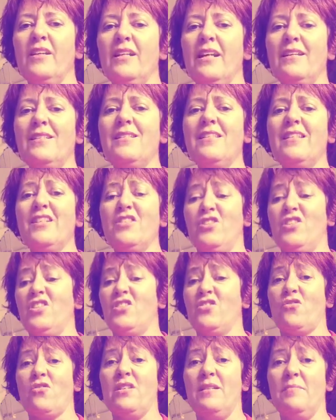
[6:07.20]
Next thing is
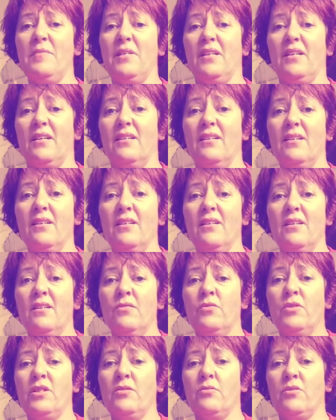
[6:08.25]
screaming.
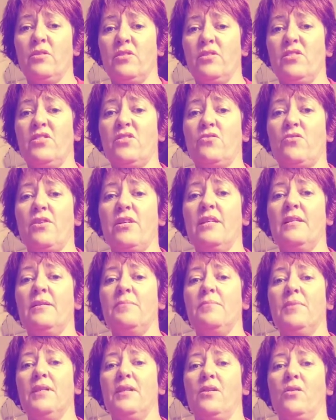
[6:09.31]
We don't want to
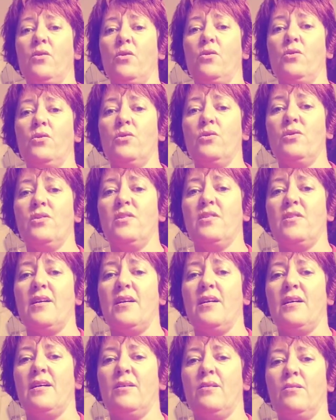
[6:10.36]
scream because
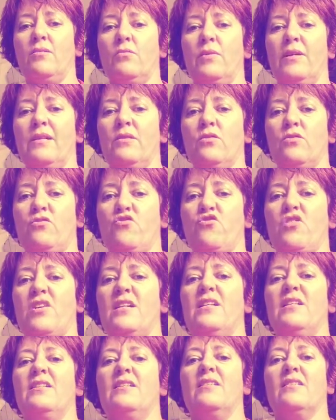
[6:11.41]
we're not
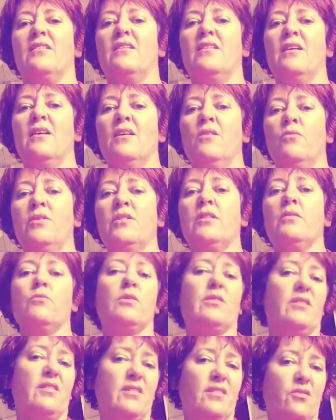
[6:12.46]
trained. We don't
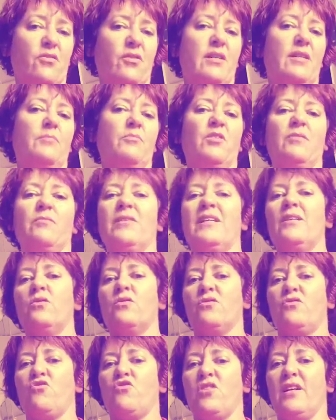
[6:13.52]
want to scream when we're
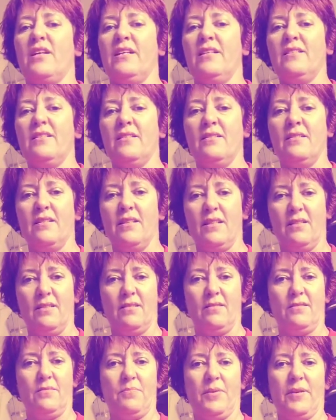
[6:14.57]
not trained,
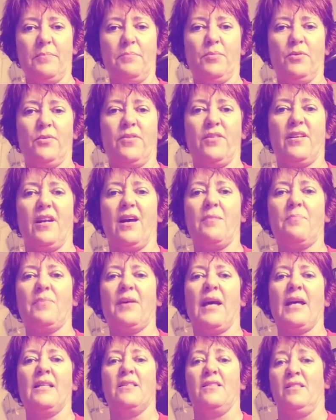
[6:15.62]
and the people that are
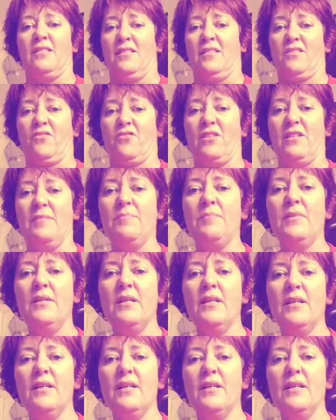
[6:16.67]
paid to scream